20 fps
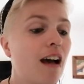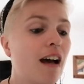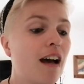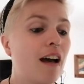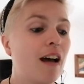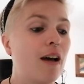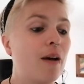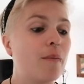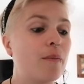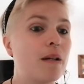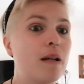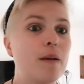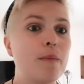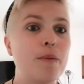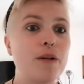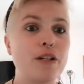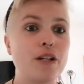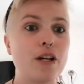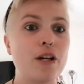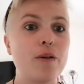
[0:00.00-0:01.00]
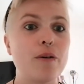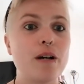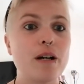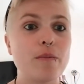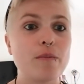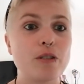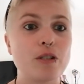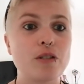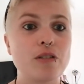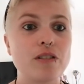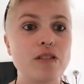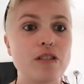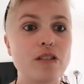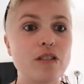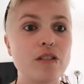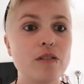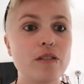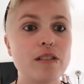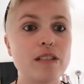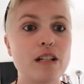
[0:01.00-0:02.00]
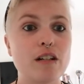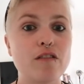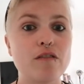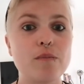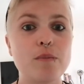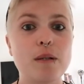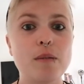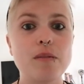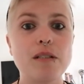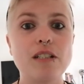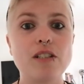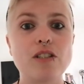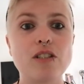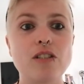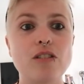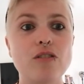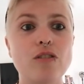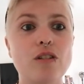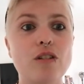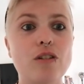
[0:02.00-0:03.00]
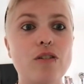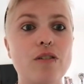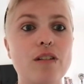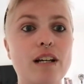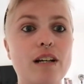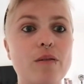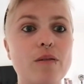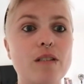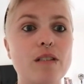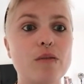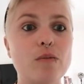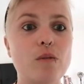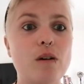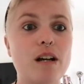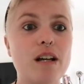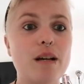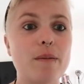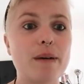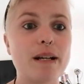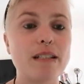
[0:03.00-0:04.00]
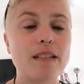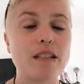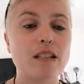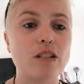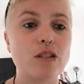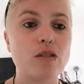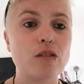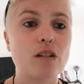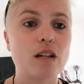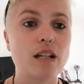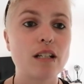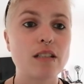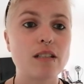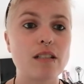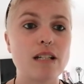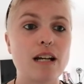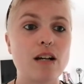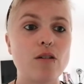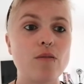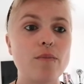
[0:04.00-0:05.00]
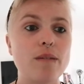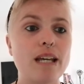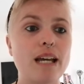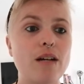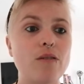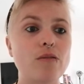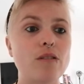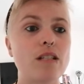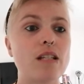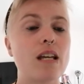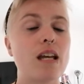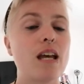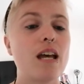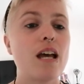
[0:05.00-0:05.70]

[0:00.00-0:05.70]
Um, but no, I'm choosing to self publish, so that was why I'm asking you guys to help me out.